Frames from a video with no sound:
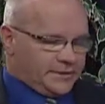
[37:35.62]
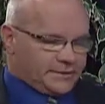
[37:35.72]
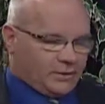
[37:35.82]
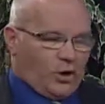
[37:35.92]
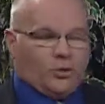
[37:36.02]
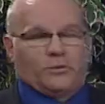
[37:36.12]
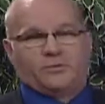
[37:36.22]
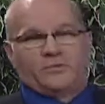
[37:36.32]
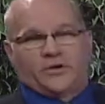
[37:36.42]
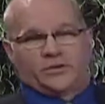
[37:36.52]
so
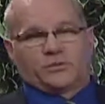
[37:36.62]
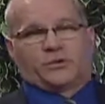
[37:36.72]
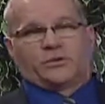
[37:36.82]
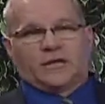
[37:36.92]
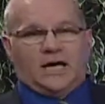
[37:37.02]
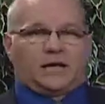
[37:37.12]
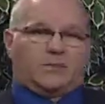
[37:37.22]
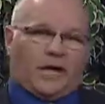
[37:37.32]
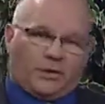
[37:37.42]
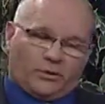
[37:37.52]
there's where you're talking
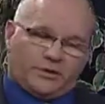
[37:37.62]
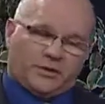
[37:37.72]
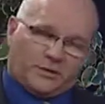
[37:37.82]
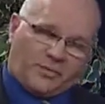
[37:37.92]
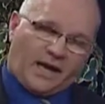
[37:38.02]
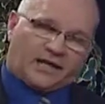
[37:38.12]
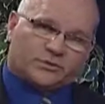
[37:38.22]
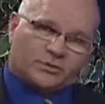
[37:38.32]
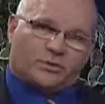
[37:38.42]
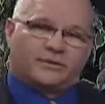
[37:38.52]
about where you can
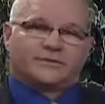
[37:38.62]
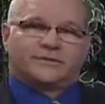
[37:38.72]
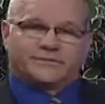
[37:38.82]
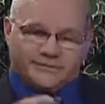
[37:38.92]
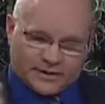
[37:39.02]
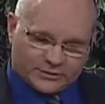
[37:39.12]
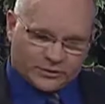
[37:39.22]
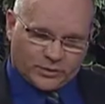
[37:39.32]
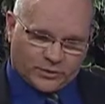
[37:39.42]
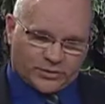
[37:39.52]
pass rules that
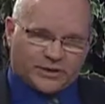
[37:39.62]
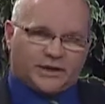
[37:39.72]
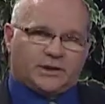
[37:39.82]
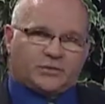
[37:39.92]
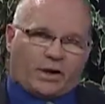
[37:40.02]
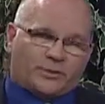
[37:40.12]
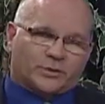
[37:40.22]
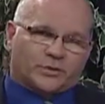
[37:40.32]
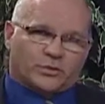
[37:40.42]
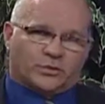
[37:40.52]
supersede
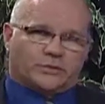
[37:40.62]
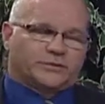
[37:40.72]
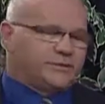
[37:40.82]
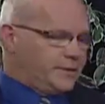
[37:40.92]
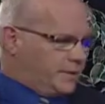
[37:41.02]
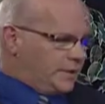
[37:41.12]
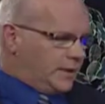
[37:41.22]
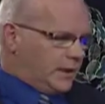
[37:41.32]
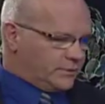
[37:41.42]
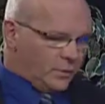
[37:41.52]
Robert's Rules.
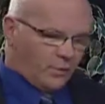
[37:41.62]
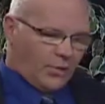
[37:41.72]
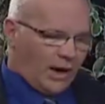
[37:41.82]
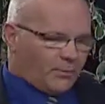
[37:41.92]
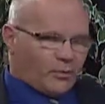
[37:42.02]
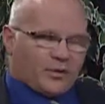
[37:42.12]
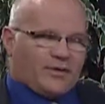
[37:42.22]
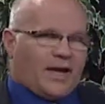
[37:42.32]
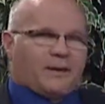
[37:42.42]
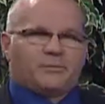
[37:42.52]
That no problem with
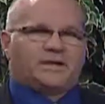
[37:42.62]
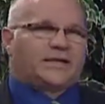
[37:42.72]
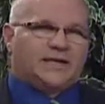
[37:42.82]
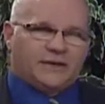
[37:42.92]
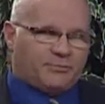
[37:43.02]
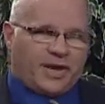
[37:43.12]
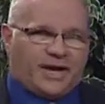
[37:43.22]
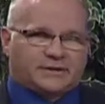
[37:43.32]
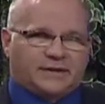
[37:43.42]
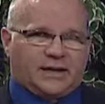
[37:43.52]
that. But they didn't
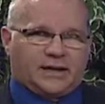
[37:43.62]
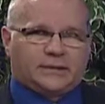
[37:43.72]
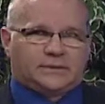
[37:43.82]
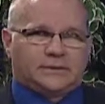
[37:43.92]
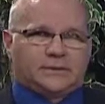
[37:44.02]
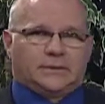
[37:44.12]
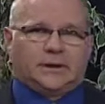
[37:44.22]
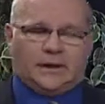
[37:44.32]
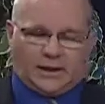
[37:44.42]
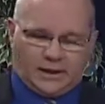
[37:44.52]
pass any
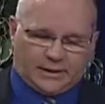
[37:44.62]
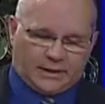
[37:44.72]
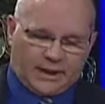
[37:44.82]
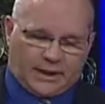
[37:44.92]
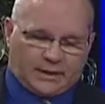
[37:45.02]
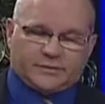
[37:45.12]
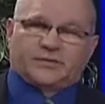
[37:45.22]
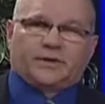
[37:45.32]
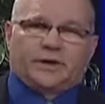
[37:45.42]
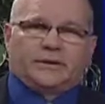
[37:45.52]
that I can
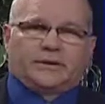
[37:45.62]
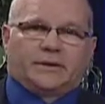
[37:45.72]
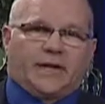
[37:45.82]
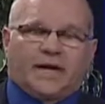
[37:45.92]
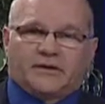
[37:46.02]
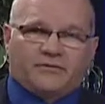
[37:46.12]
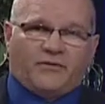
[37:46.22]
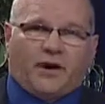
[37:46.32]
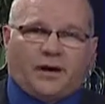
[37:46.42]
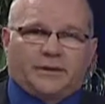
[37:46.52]
see, that I can
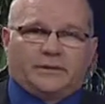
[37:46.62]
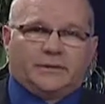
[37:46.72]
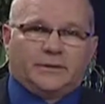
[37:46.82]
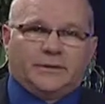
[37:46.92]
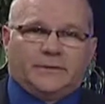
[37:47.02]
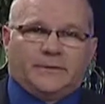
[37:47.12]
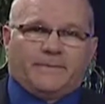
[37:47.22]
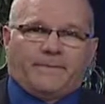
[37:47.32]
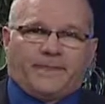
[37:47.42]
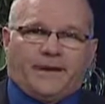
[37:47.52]
find.
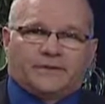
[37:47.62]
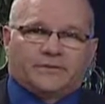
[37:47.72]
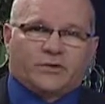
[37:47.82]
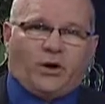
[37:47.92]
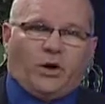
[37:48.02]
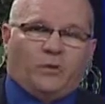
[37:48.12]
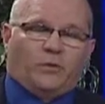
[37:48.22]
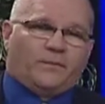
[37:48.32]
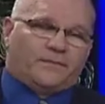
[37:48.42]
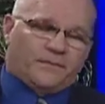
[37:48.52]
And so